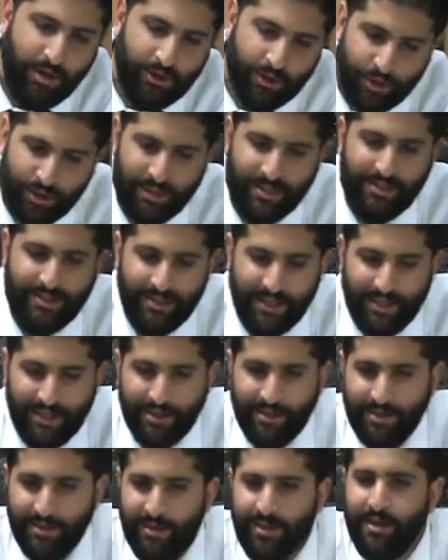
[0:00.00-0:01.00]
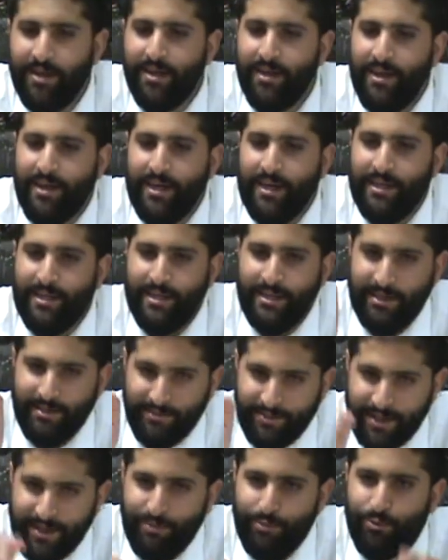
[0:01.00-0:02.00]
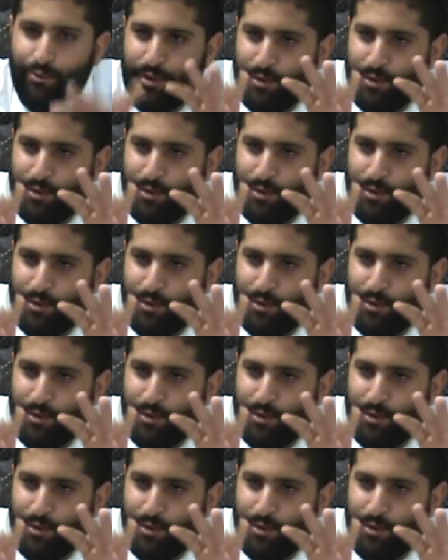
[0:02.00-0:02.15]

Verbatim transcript: So let's say that Levi'im,